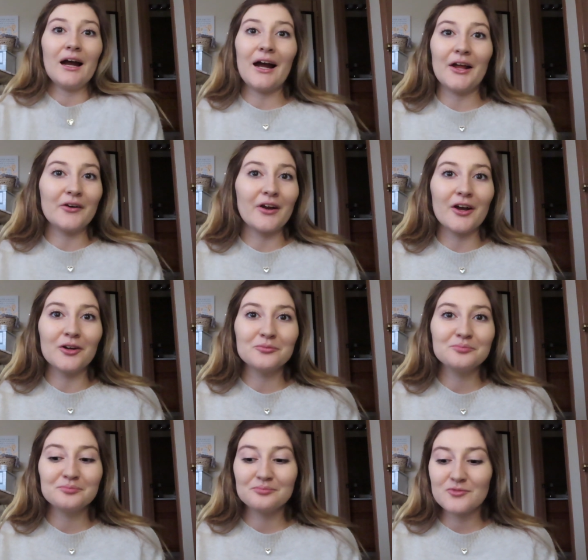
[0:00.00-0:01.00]
I don't know
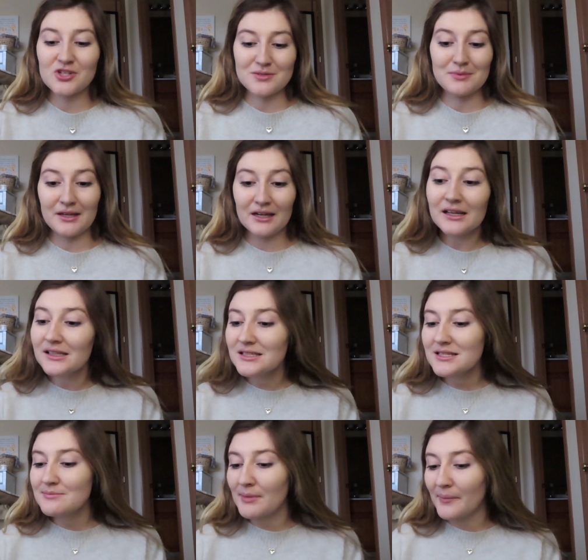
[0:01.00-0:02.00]
just
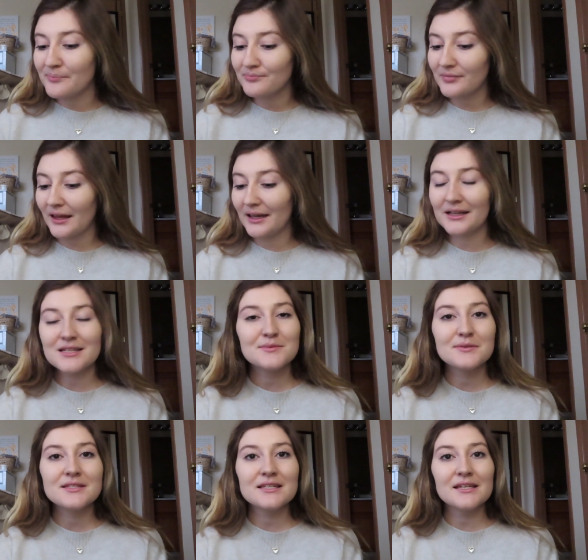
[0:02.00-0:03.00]
because, but I
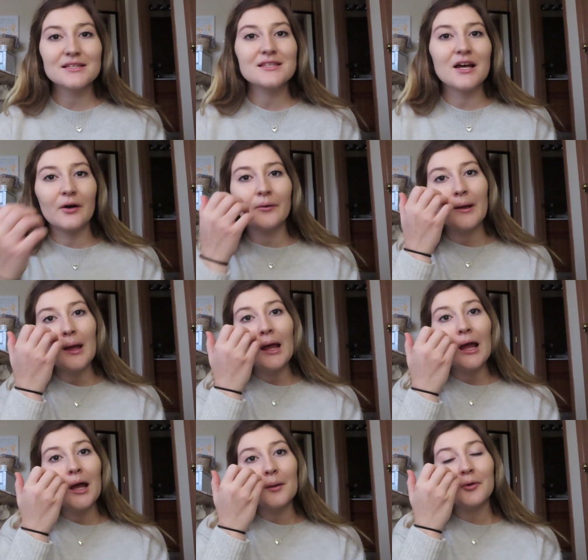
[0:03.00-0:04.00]
guess we'll see. So
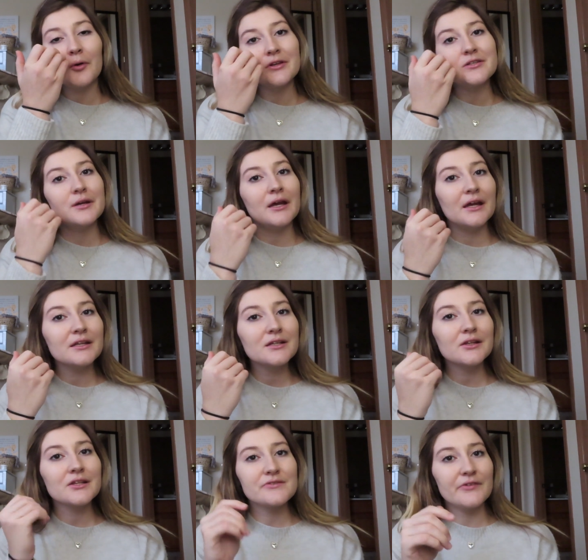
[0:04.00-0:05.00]
I'm going to
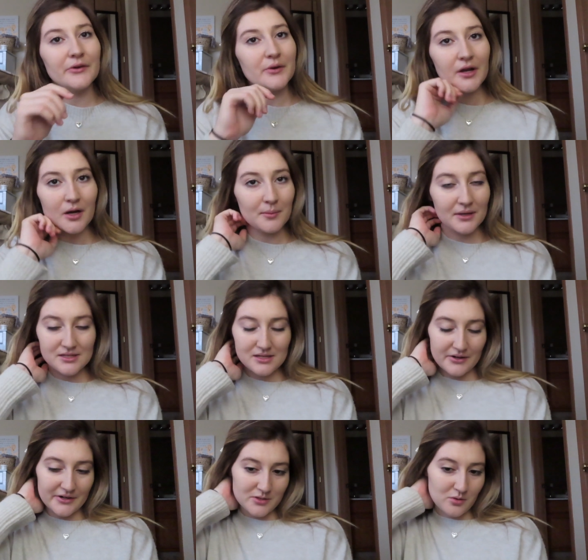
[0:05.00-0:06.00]
end this video here because it's
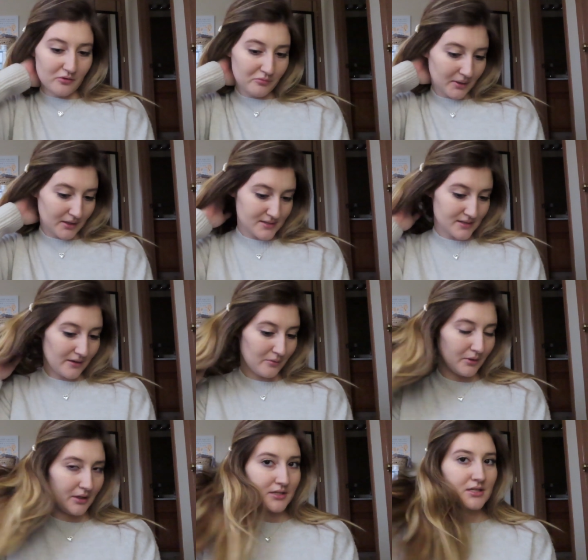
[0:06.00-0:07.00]
already 12 minutes and I
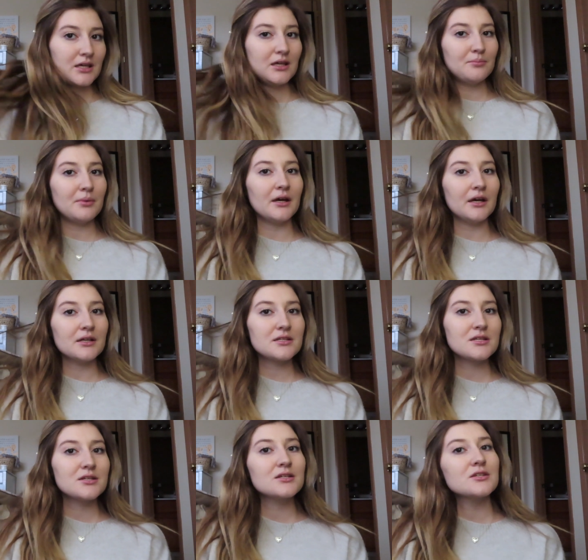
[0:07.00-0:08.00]
wanted to keep
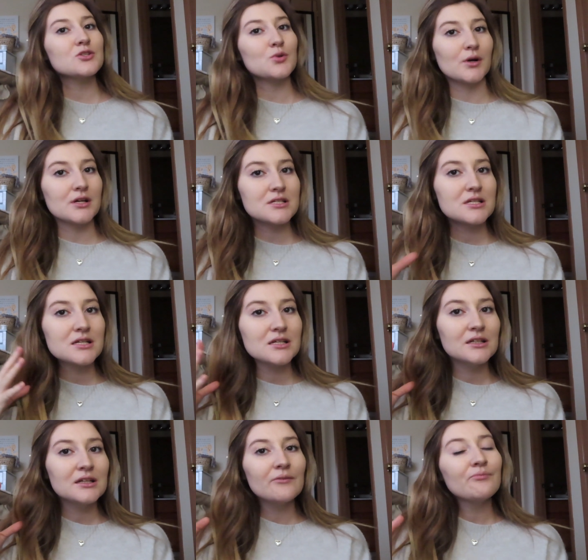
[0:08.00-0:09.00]
it short
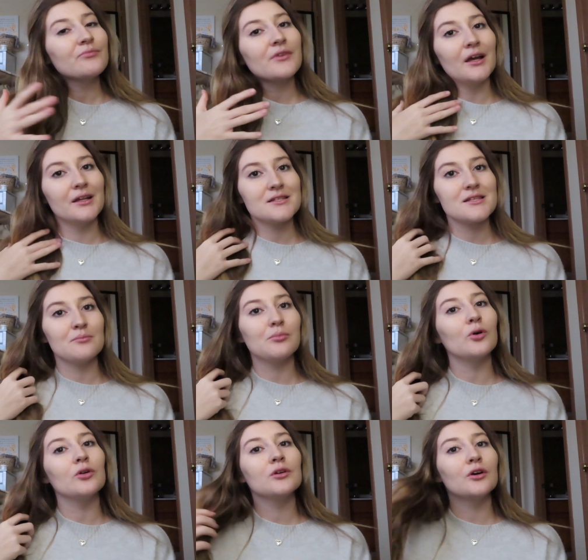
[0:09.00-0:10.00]
and
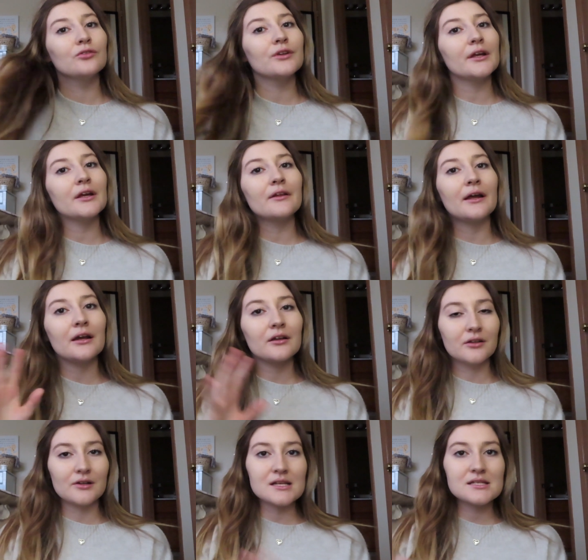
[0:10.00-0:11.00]
simple. Hopefully
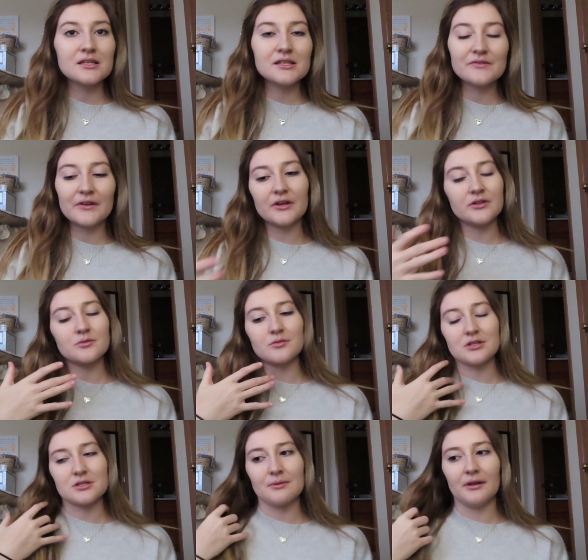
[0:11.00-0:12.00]
like the rest of these videos
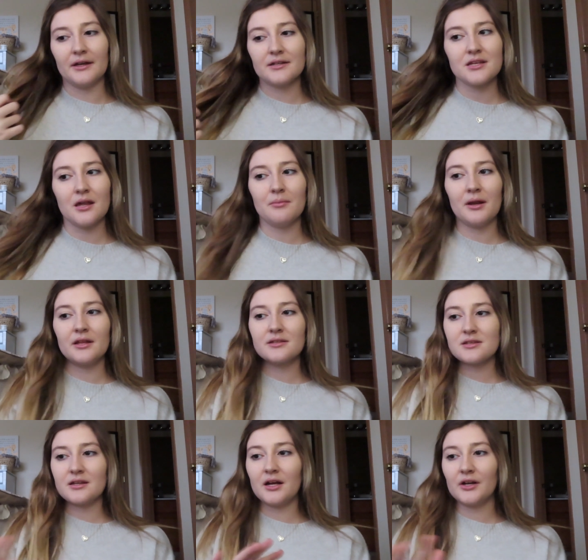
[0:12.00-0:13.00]
will just be like 10
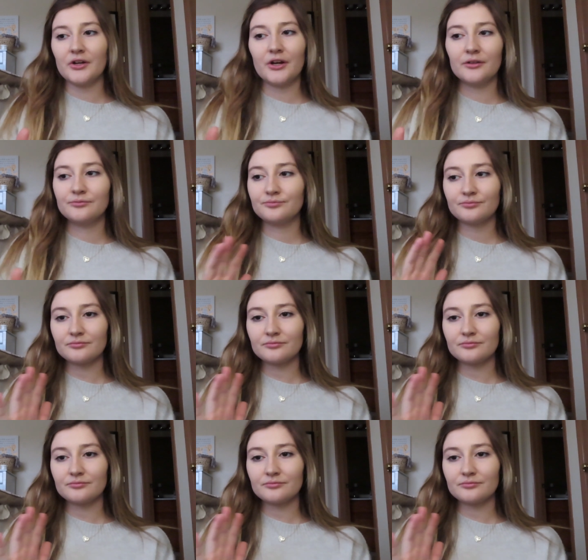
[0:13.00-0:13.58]
minutes and under.